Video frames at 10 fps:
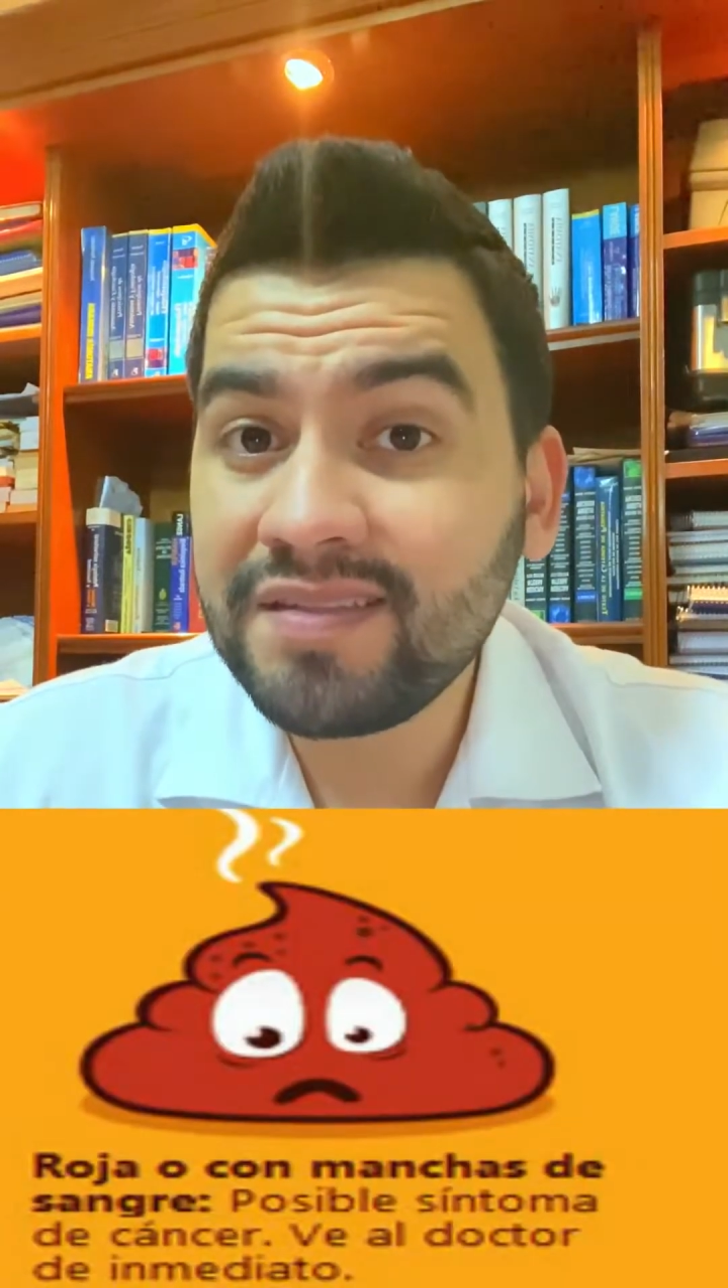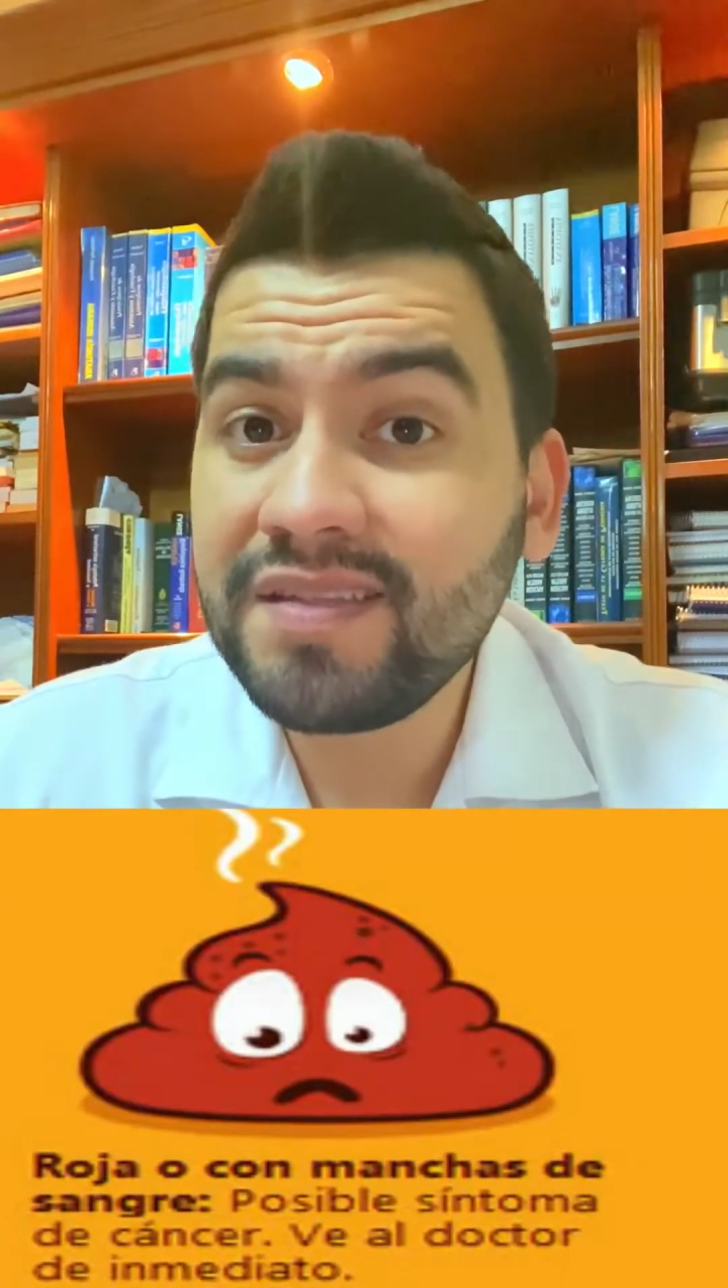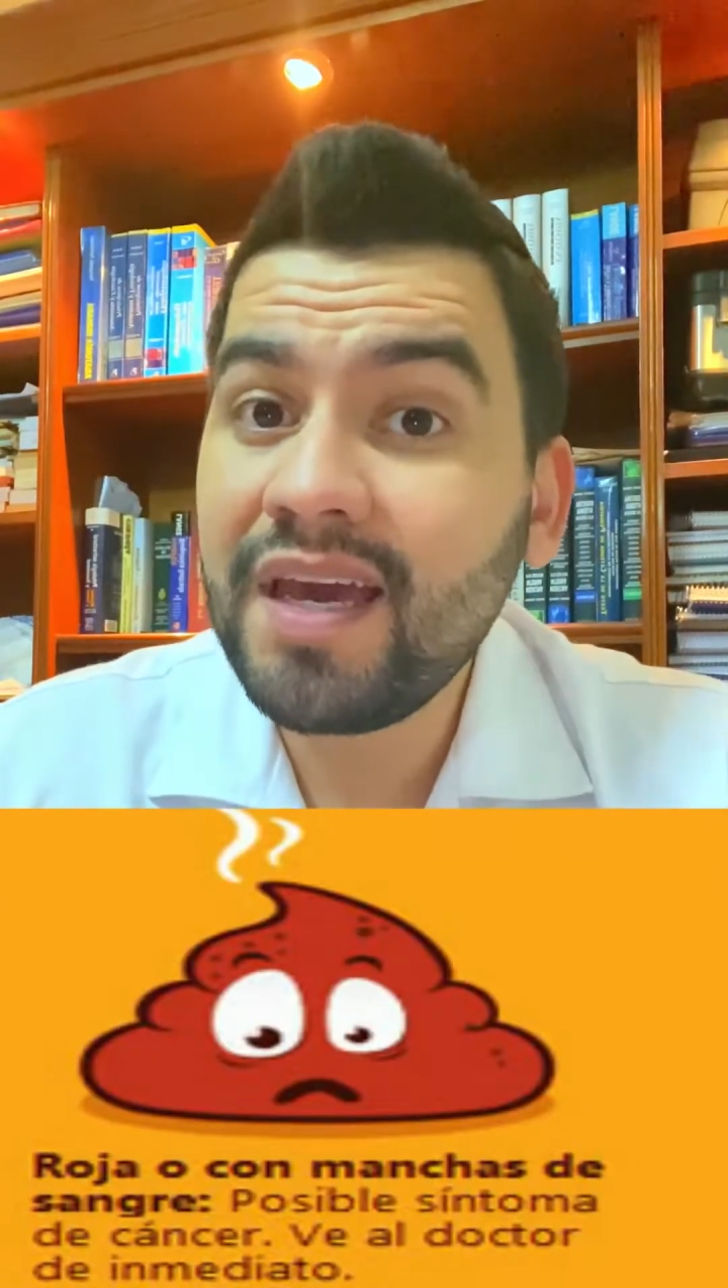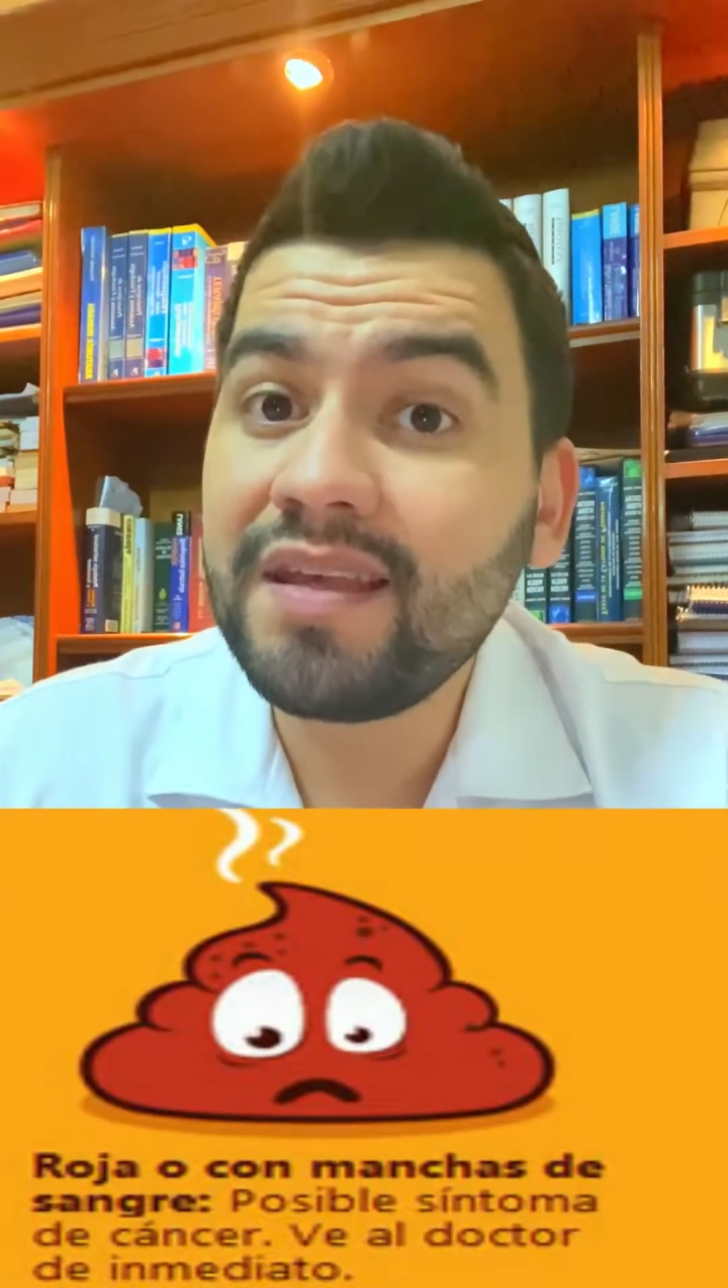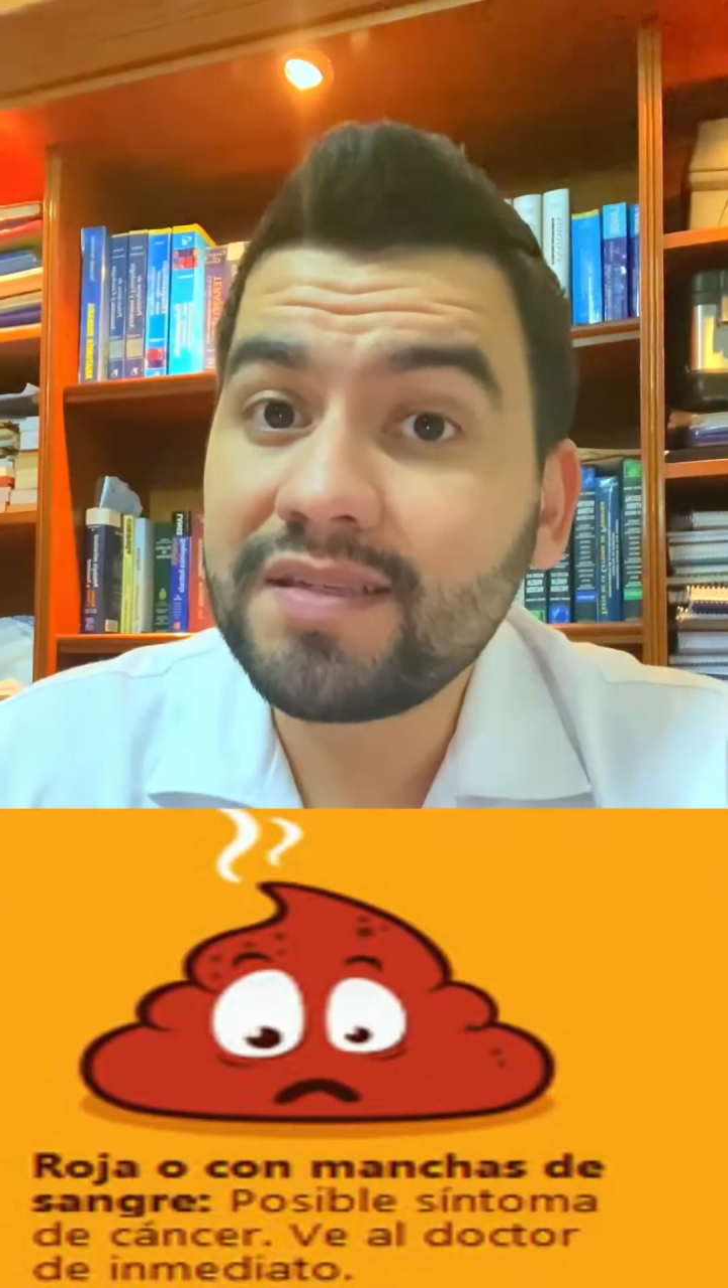
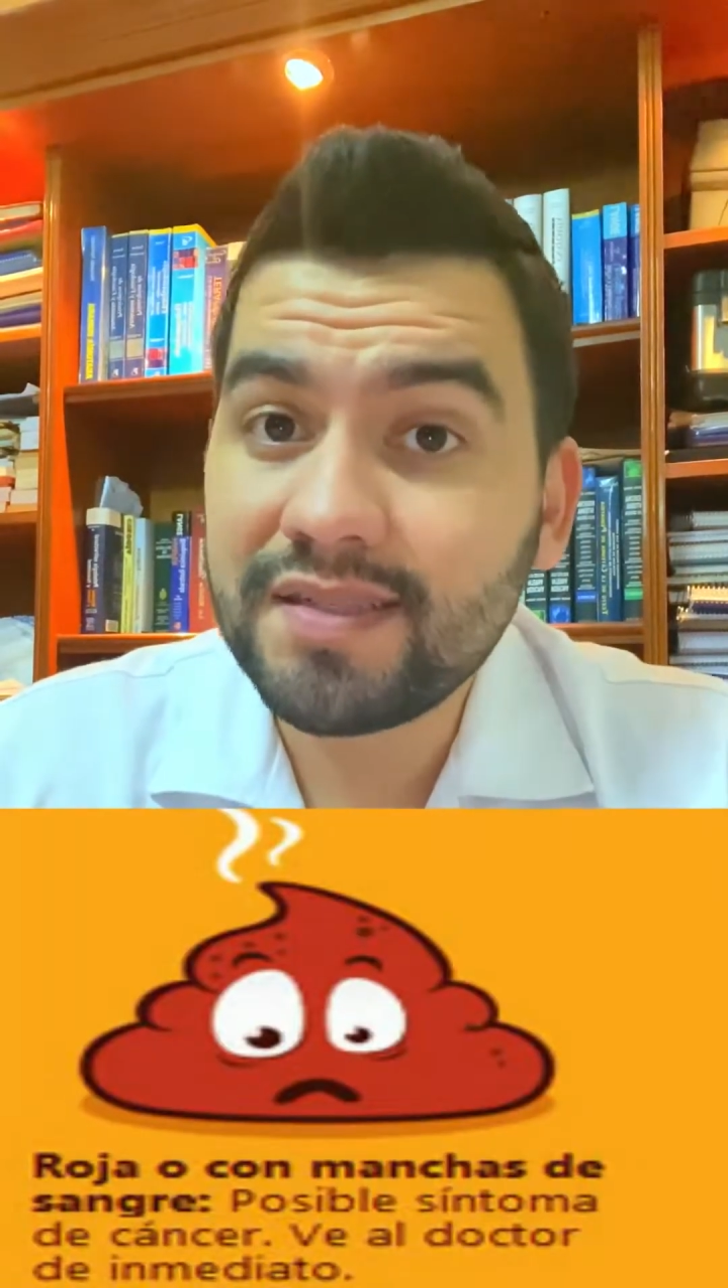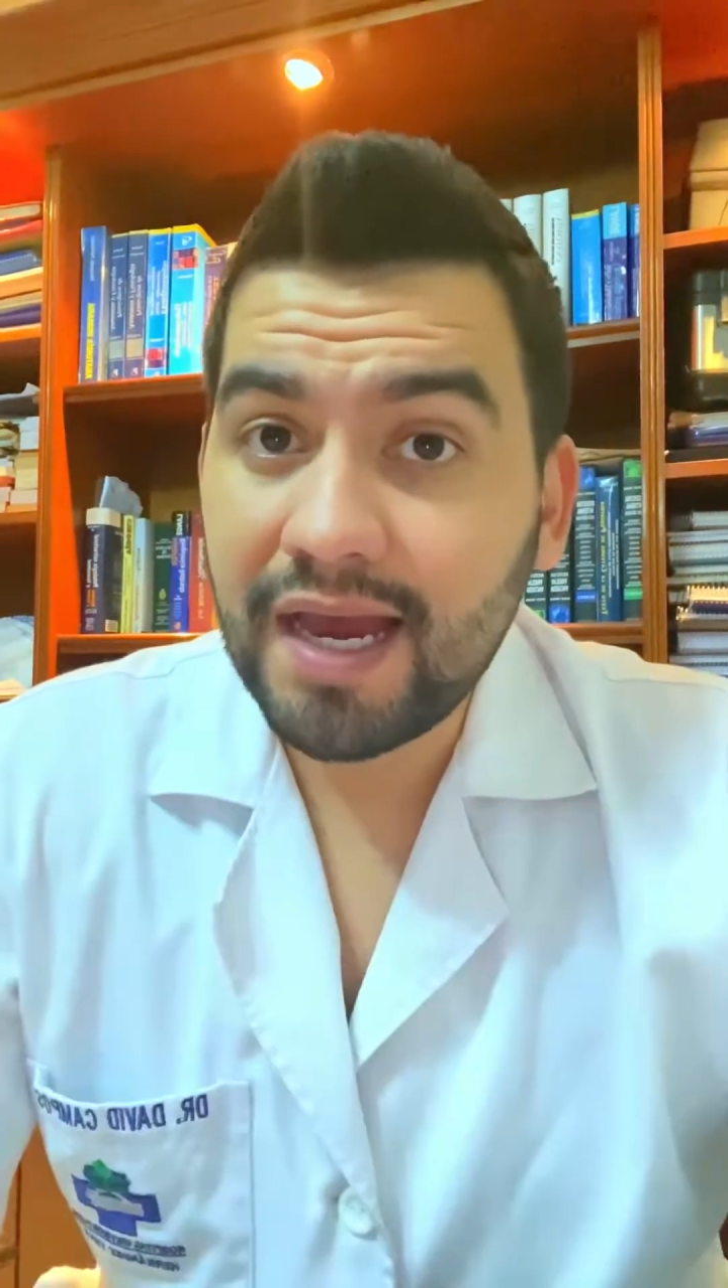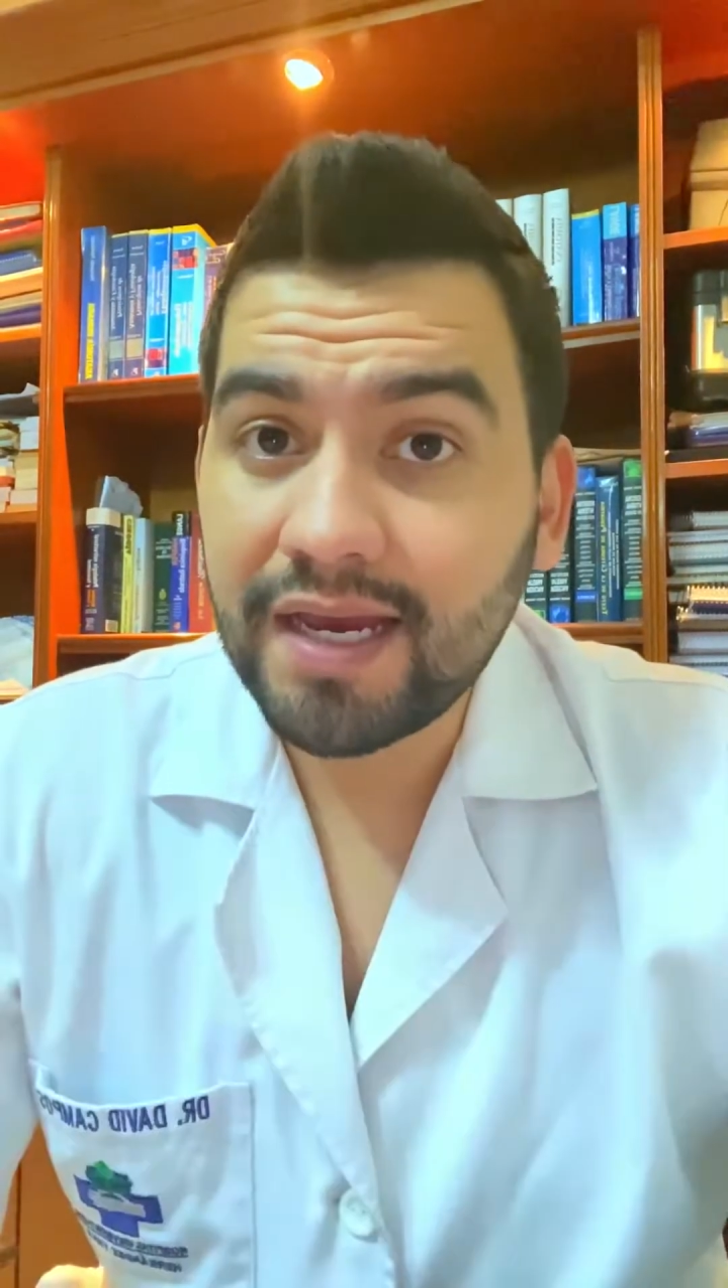presence of